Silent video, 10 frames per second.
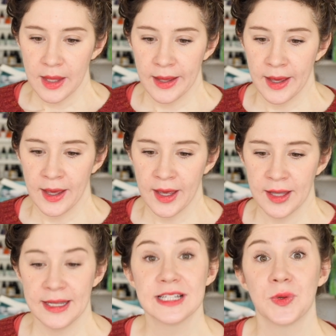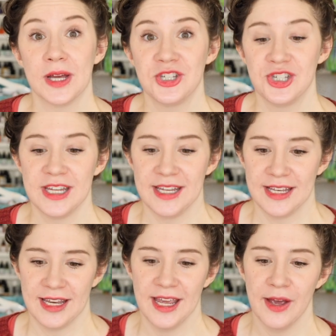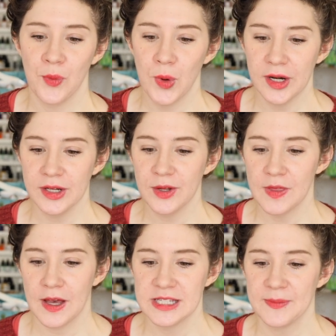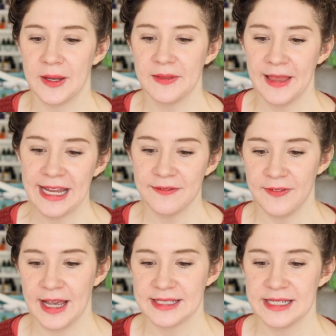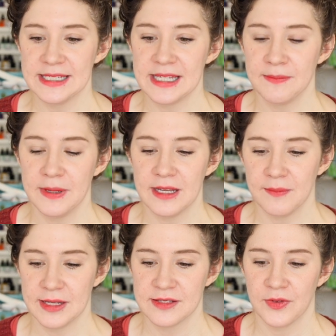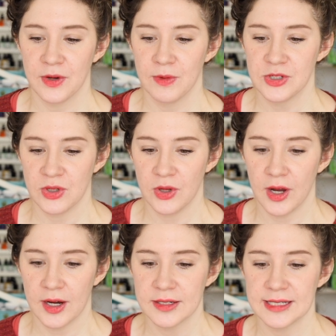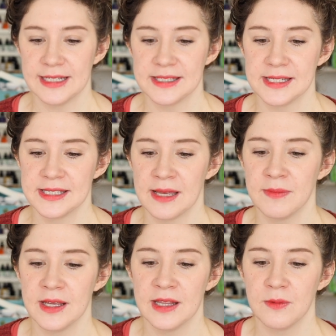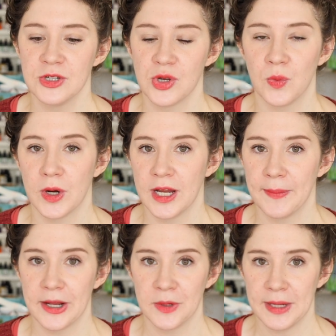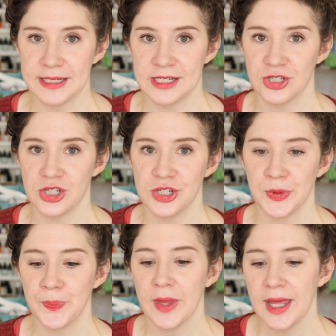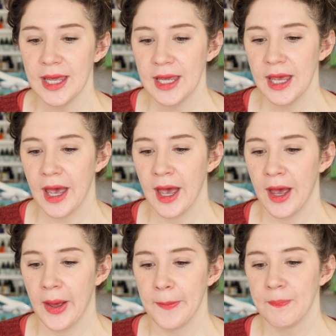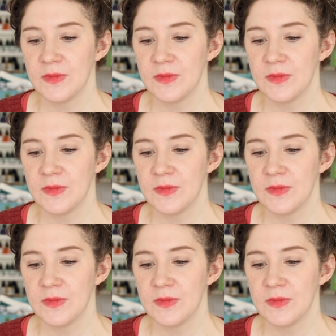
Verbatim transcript: Uh, next question. What are your thoughts about light fastness in pigments for original art? Is this something that we should worry about or pay attention to? Um,